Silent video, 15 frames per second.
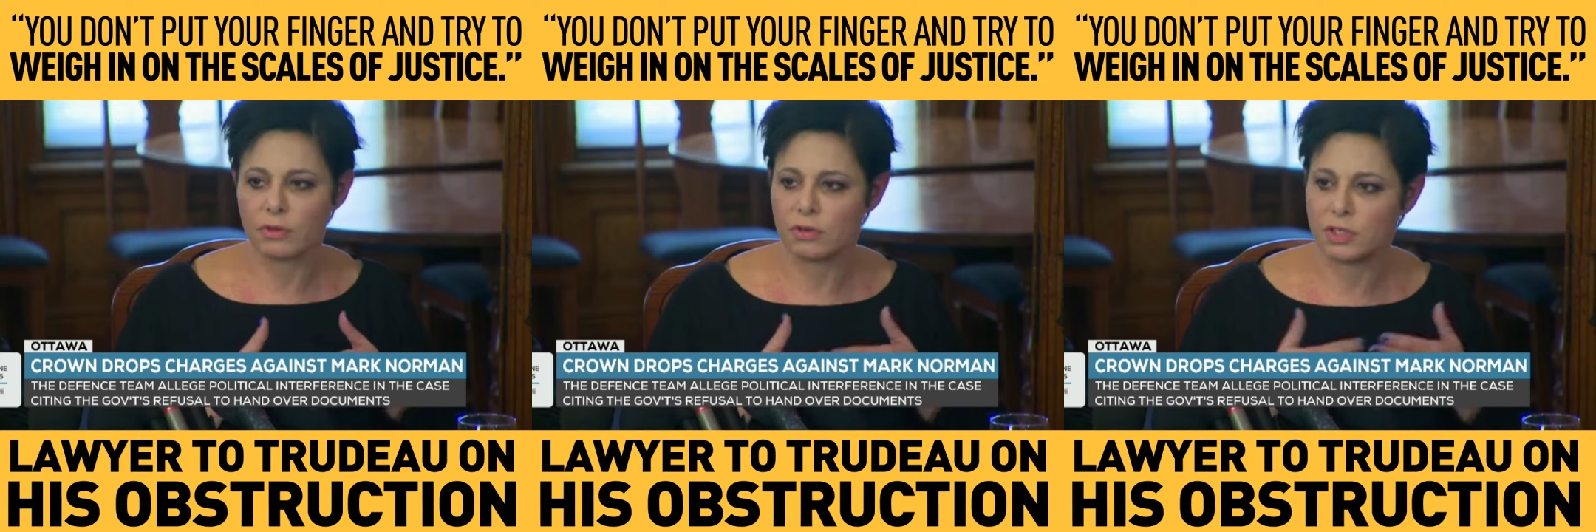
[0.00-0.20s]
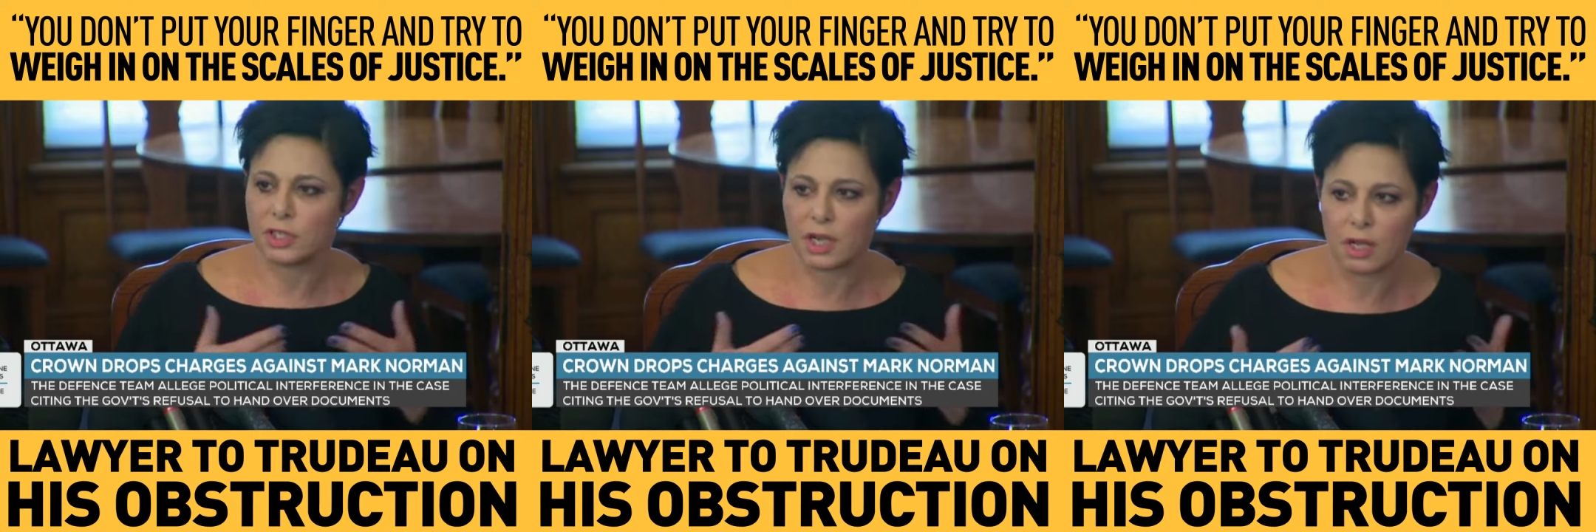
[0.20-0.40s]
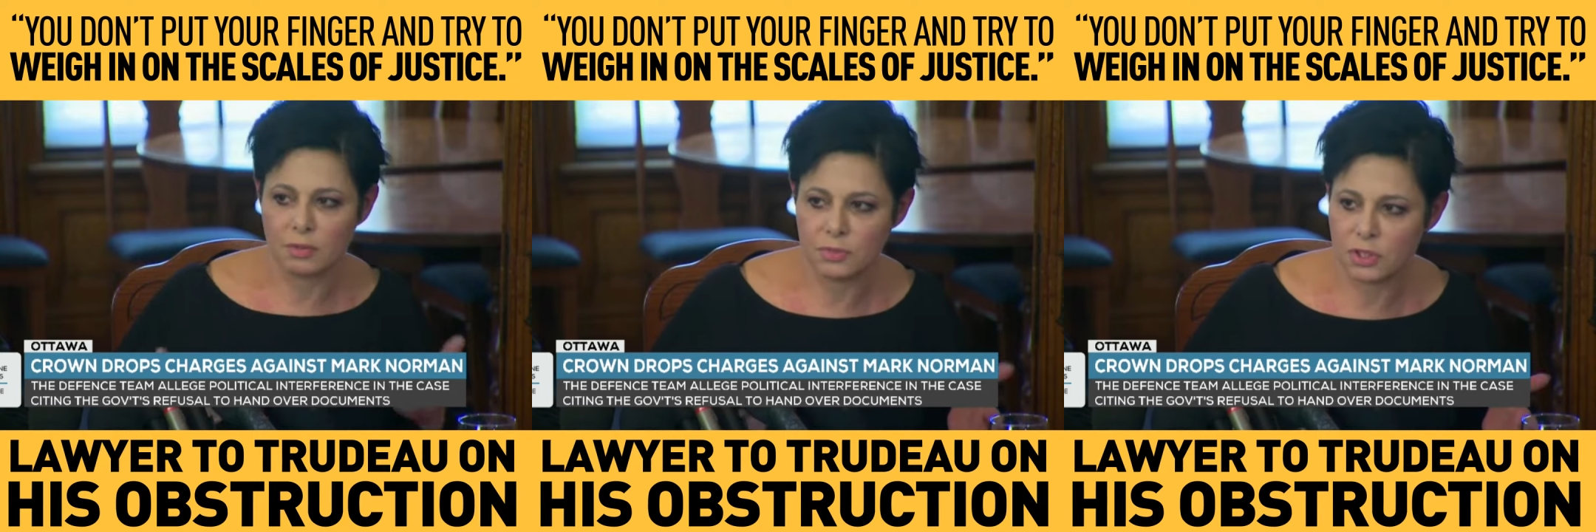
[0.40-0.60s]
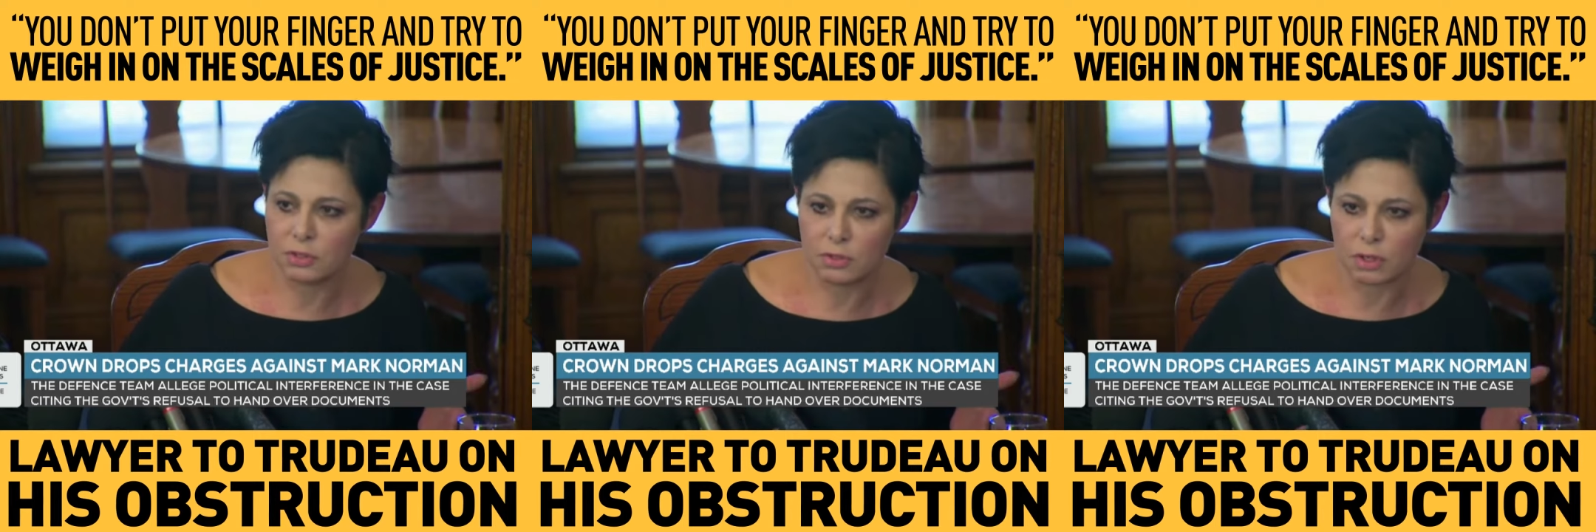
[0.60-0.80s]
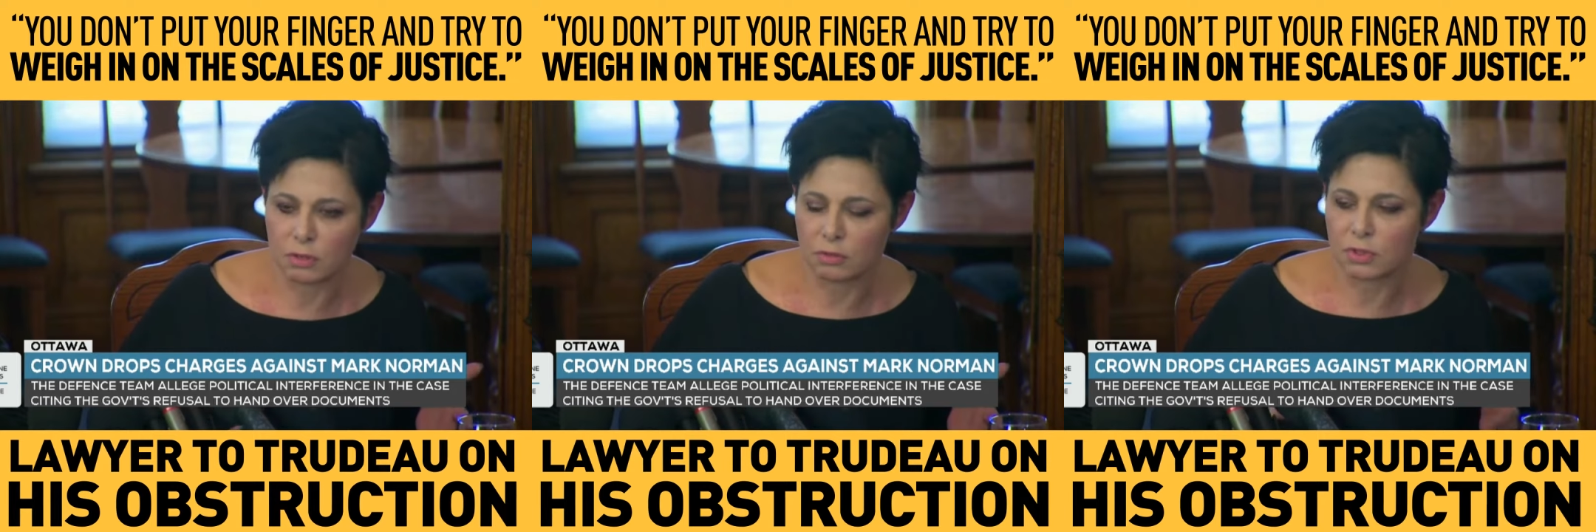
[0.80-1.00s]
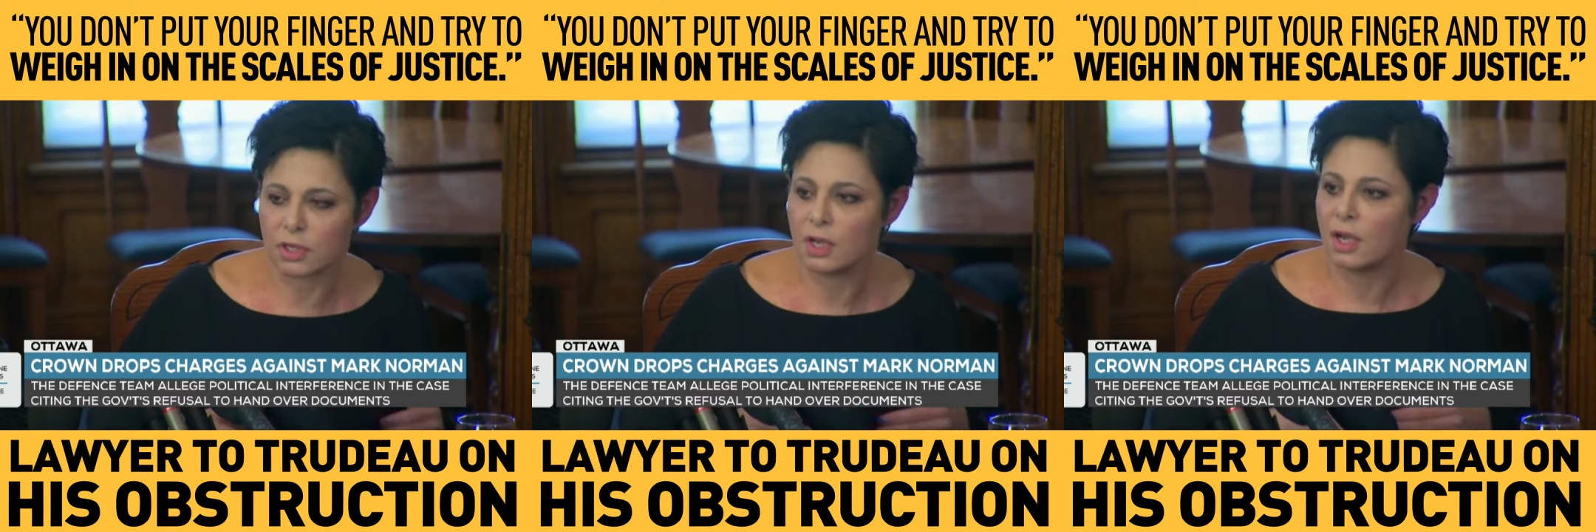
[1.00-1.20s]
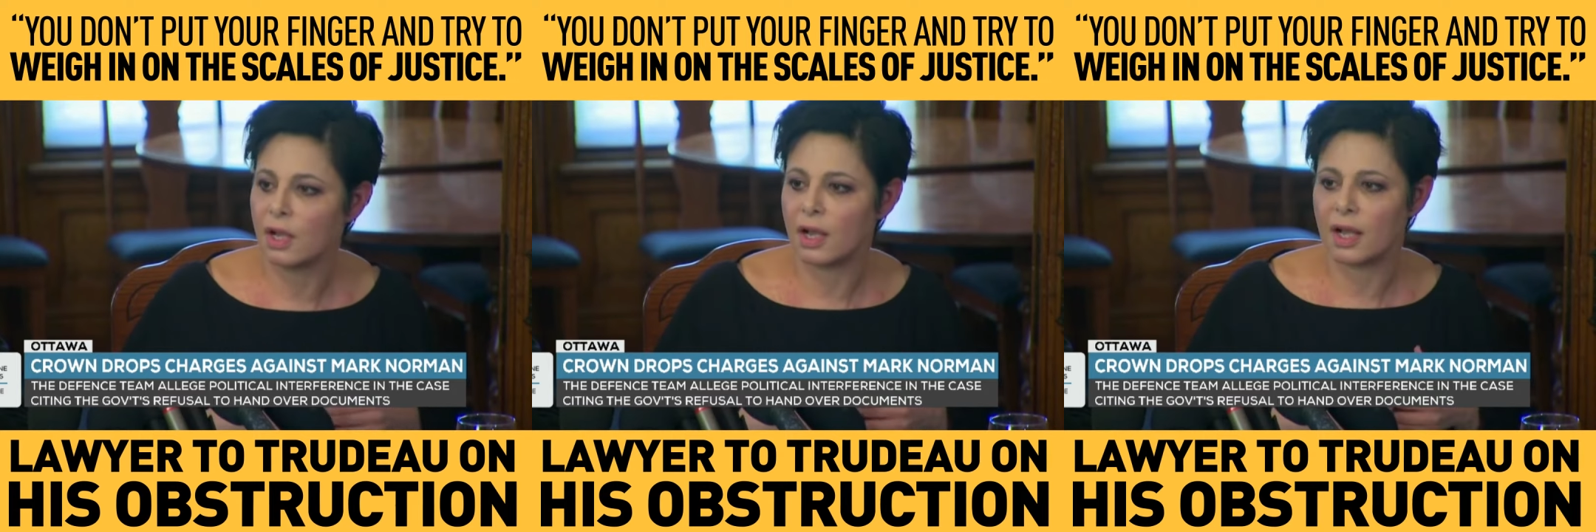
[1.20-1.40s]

there are times you don't,